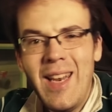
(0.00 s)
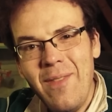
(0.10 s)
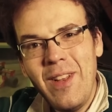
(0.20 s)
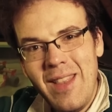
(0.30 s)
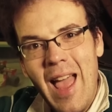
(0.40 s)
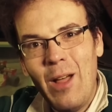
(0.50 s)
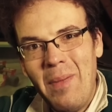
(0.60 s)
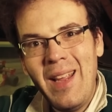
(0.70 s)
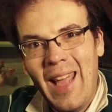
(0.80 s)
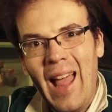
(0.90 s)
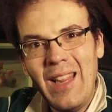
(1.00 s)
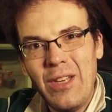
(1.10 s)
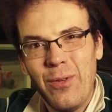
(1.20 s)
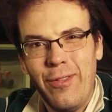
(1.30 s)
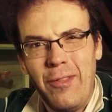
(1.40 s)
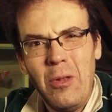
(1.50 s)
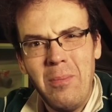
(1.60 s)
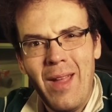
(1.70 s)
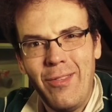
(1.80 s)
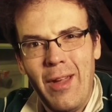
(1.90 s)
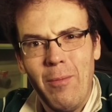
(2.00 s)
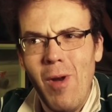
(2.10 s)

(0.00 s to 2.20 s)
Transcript: And even now, my calendar is still messed up.